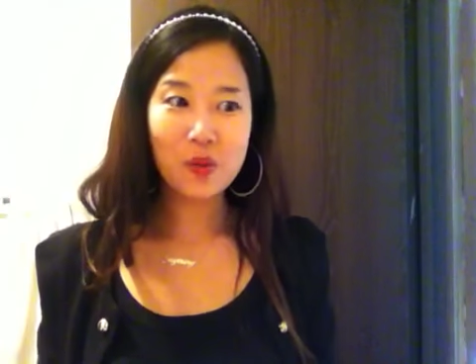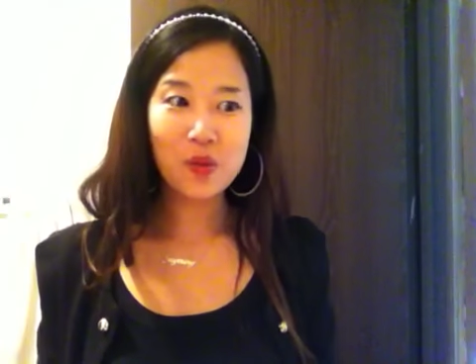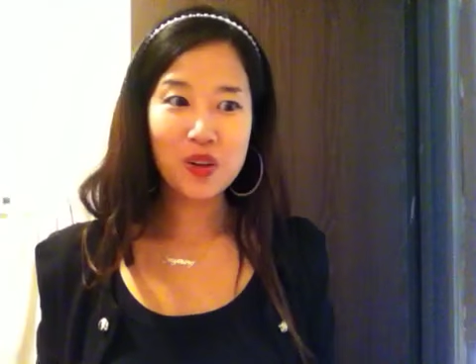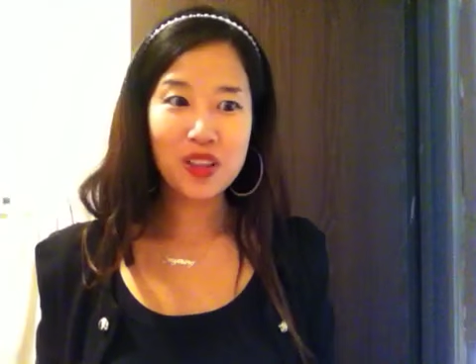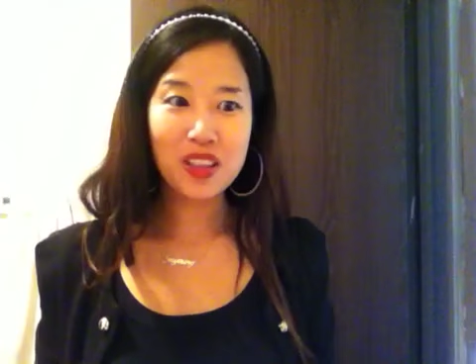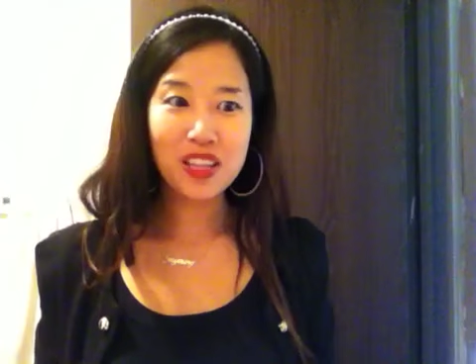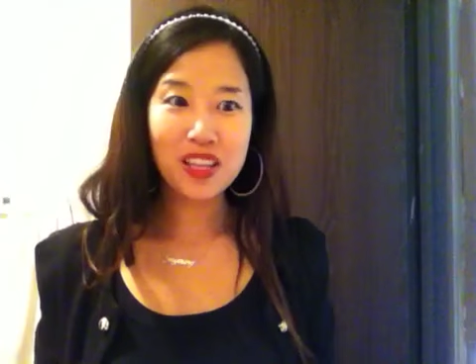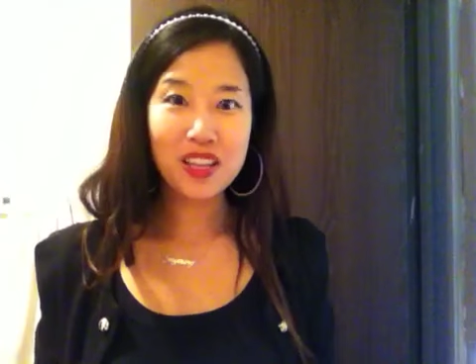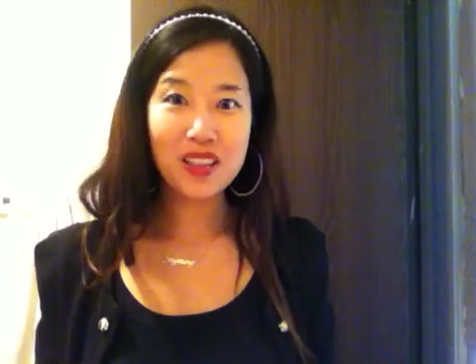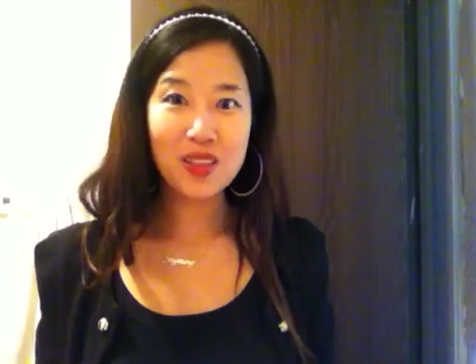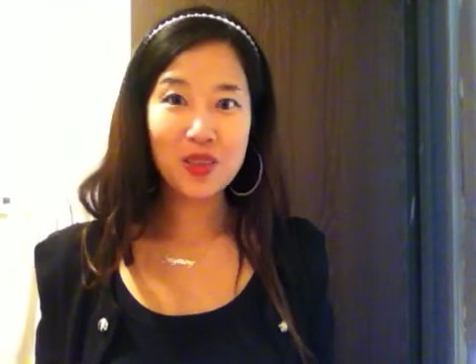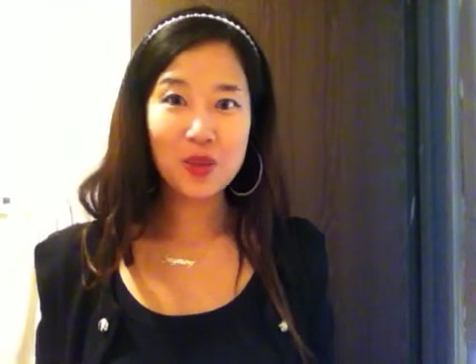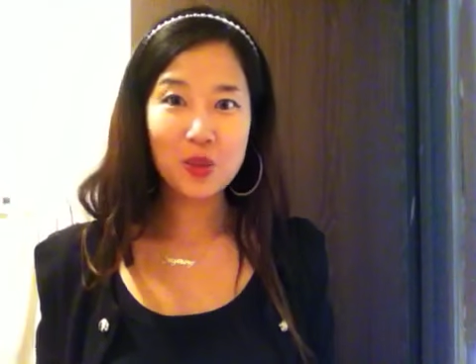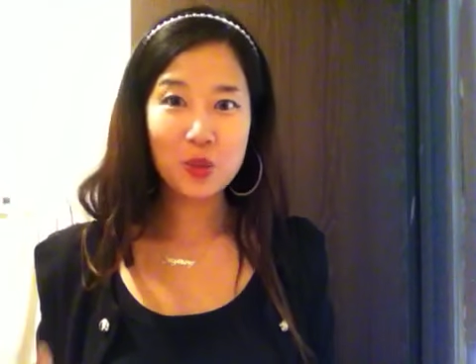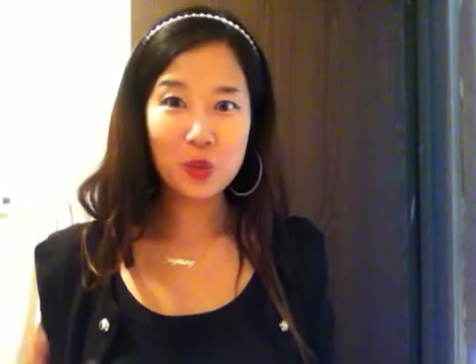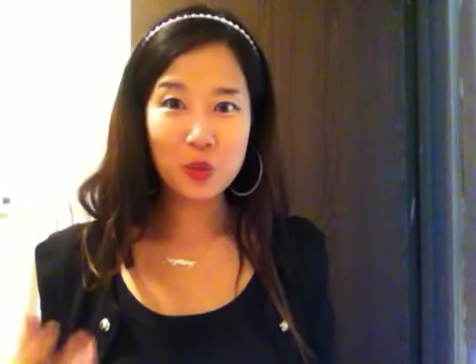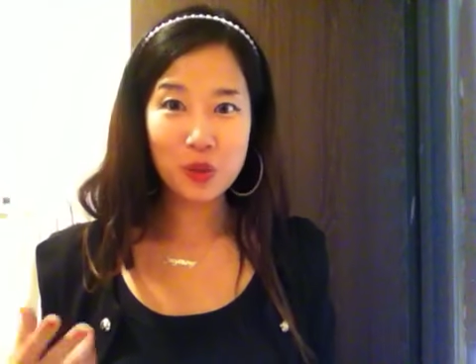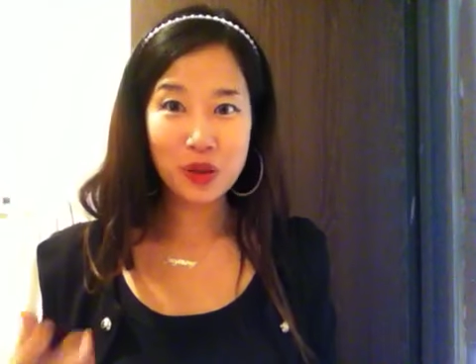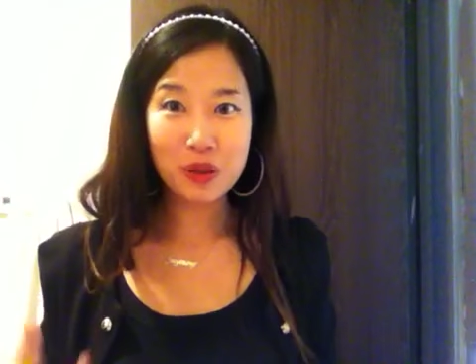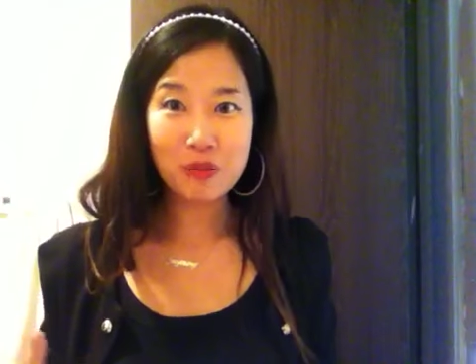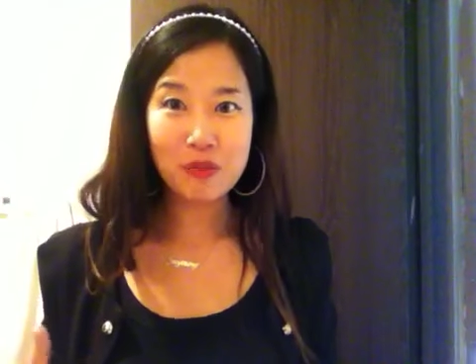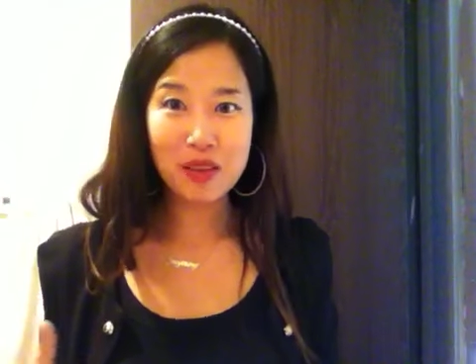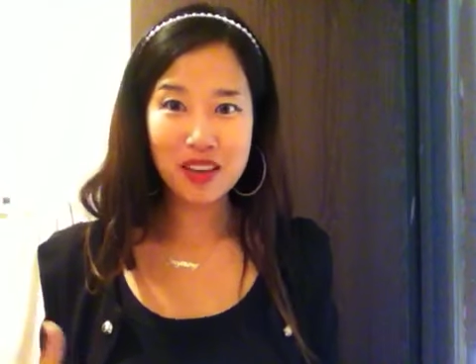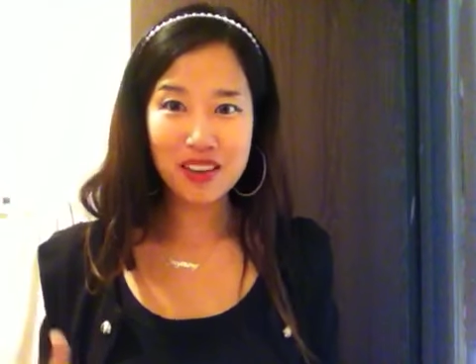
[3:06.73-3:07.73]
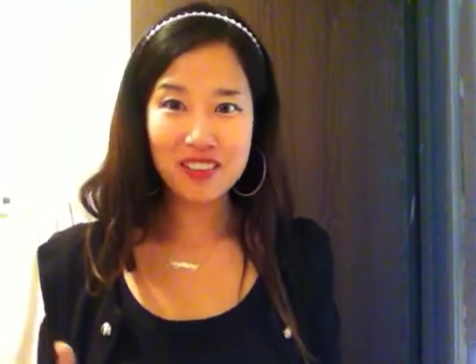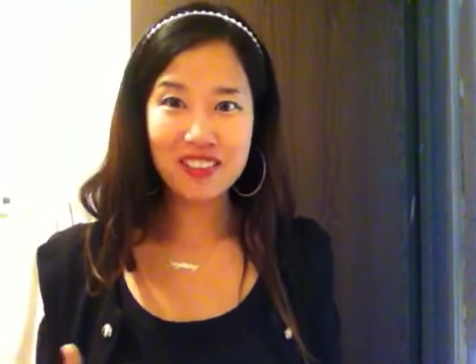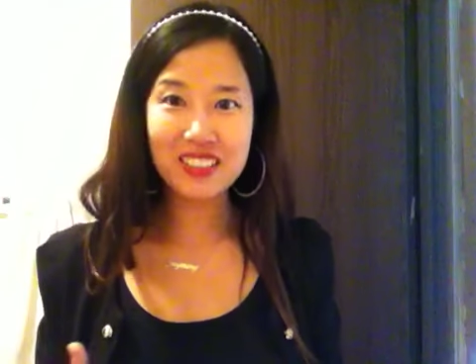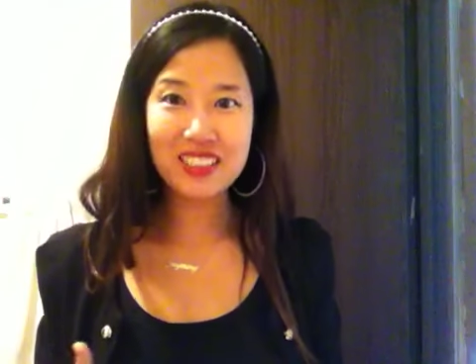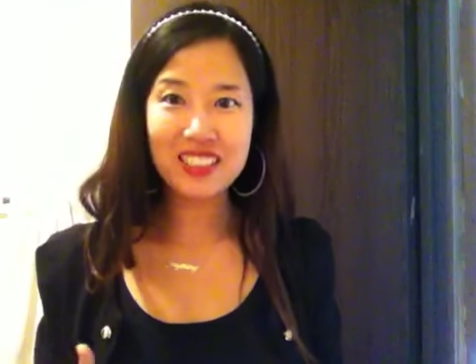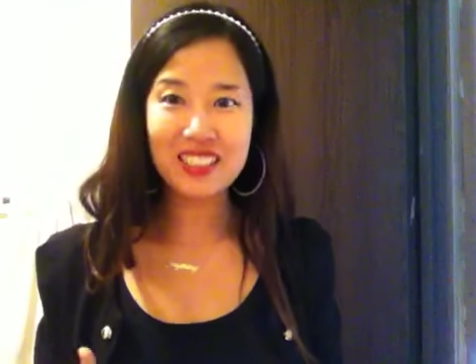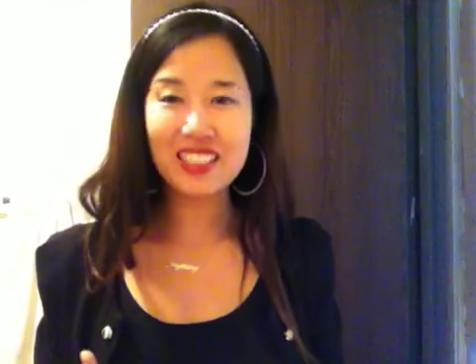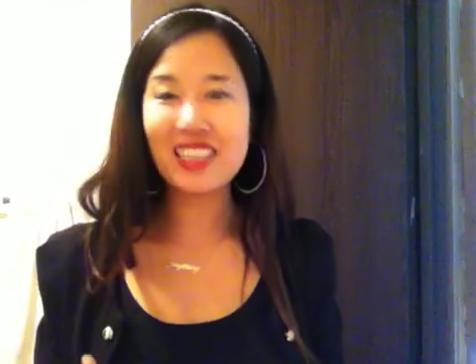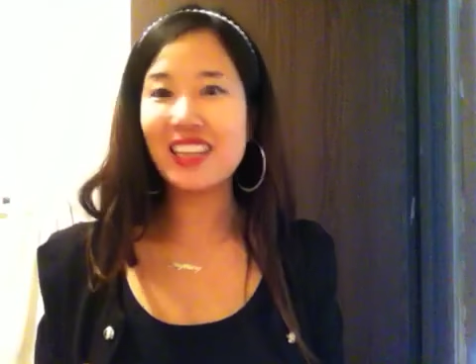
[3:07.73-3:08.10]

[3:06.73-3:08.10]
within 3 meals.